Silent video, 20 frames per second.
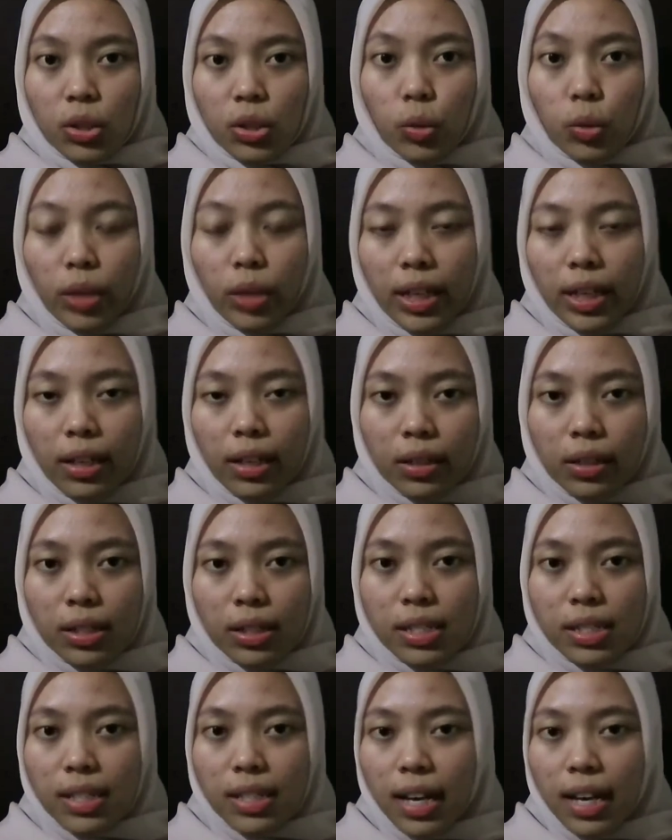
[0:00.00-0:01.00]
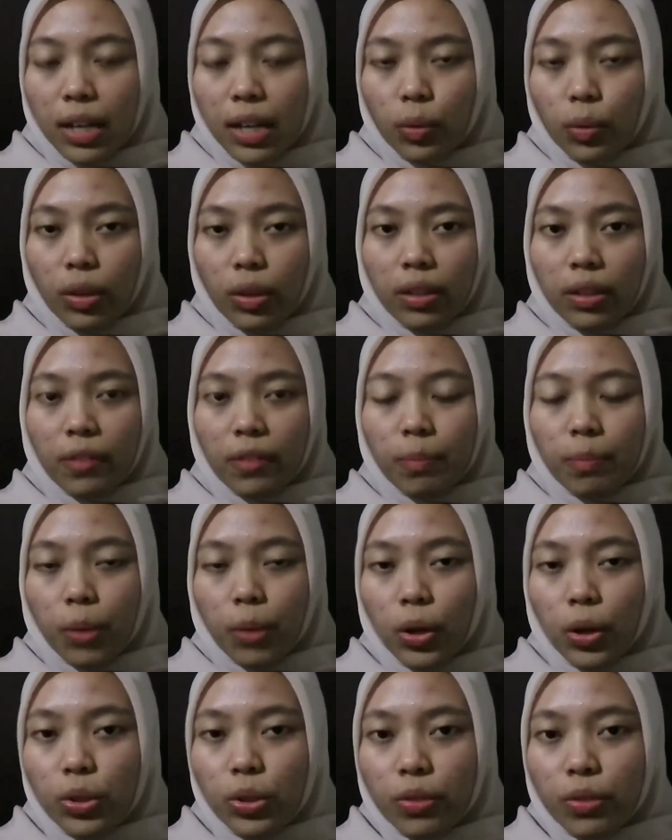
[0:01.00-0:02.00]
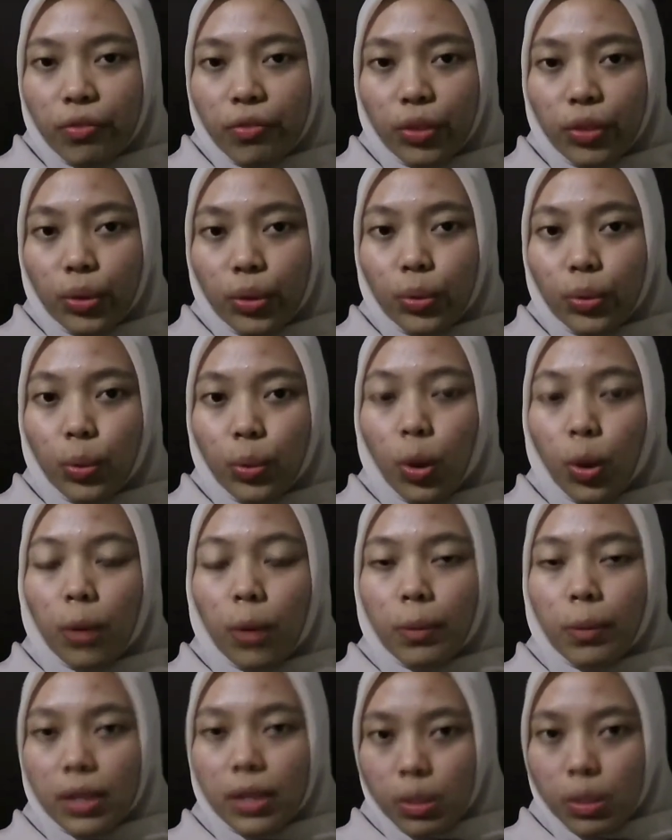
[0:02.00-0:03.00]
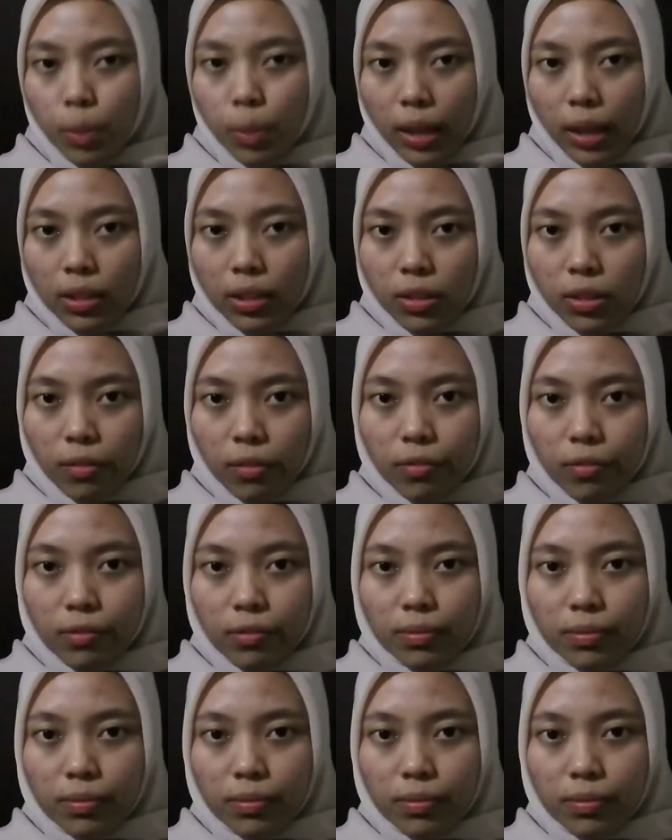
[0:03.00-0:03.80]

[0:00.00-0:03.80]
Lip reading: so we can understand with their point of view or perspective.